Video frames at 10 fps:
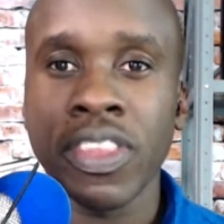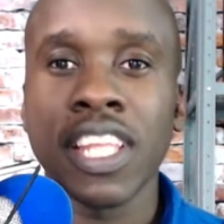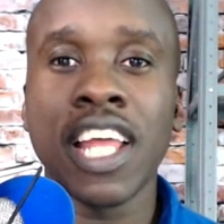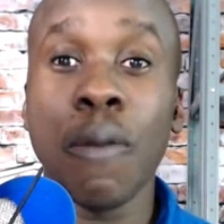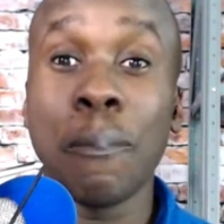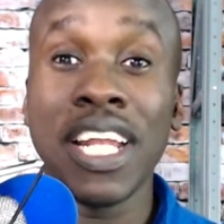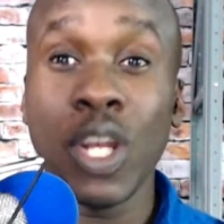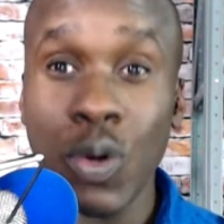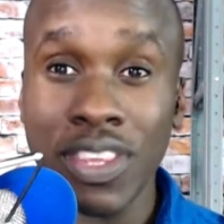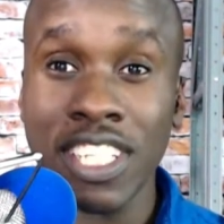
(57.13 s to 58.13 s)
Now
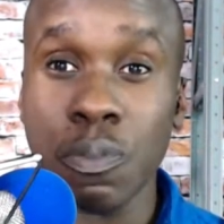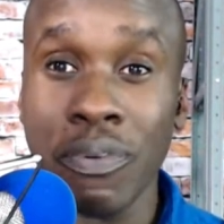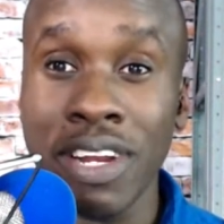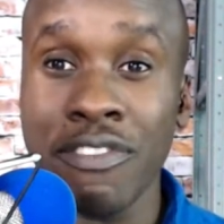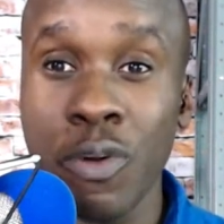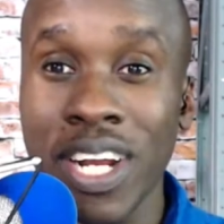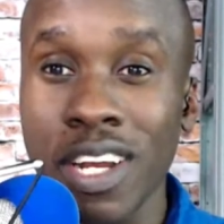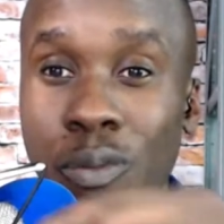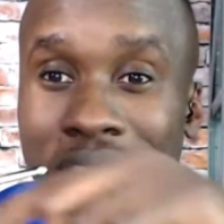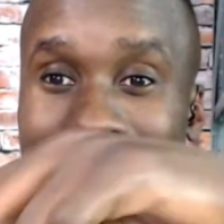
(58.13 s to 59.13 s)
below this preview window,
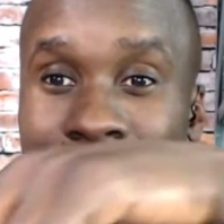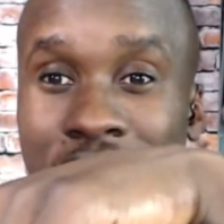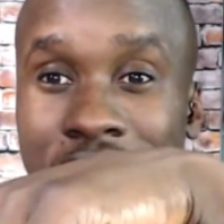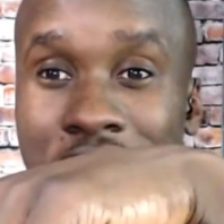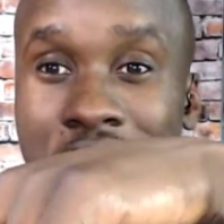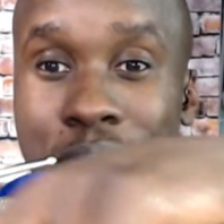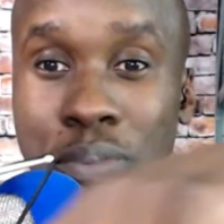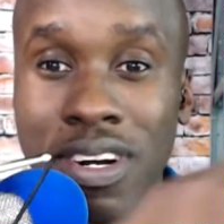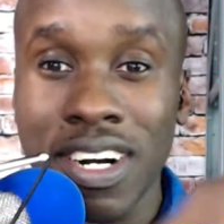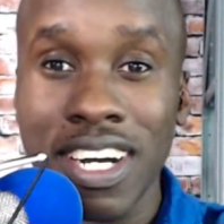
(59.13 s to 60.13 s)
we have a
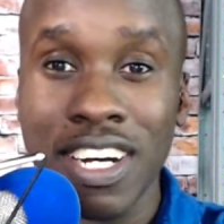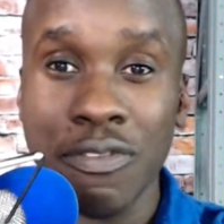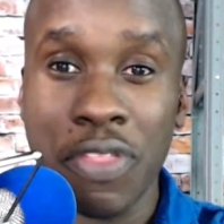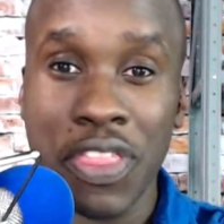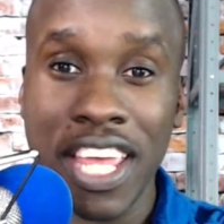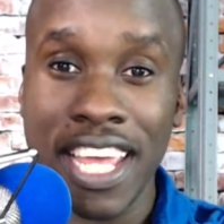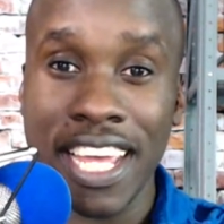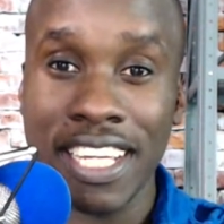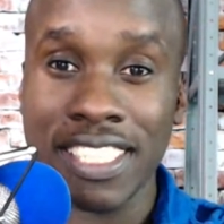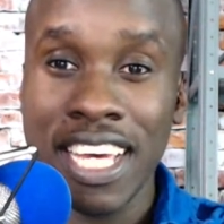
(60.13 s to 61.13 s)
number of
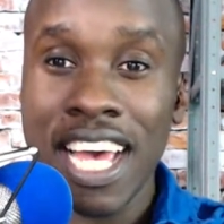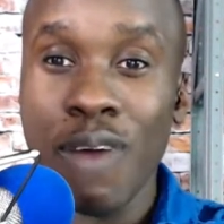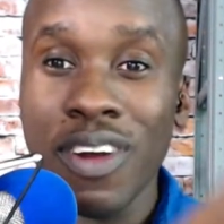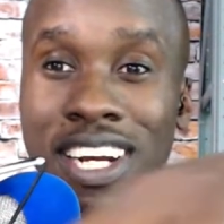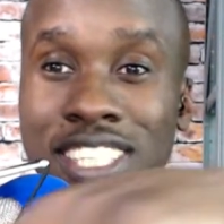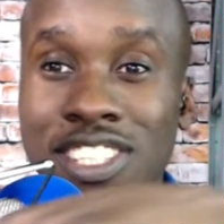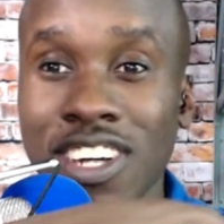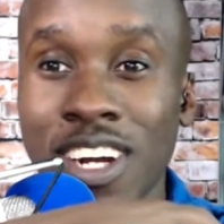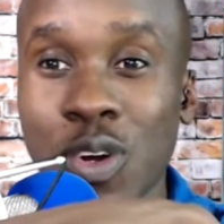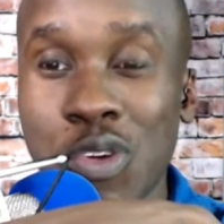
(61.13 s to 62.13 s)
things and we're gonna
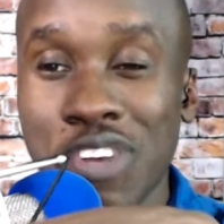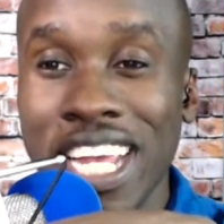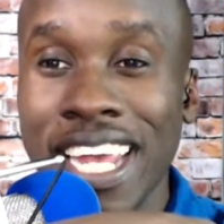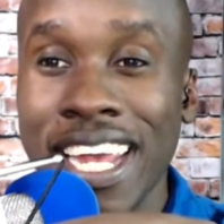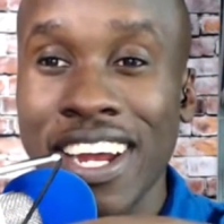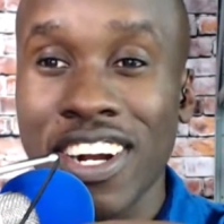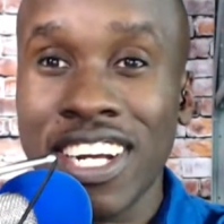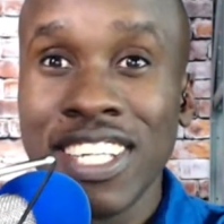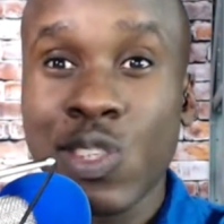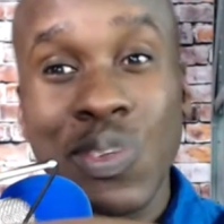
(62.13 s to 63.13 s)
start over here
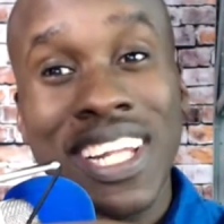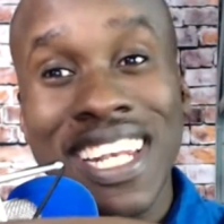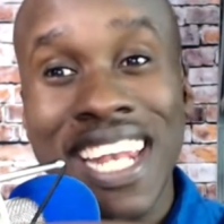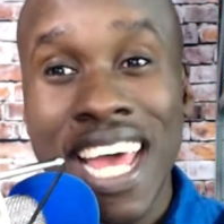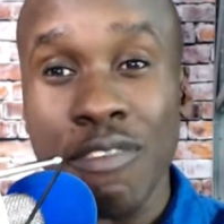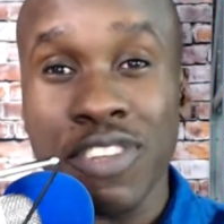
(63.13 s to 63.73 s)
to the left.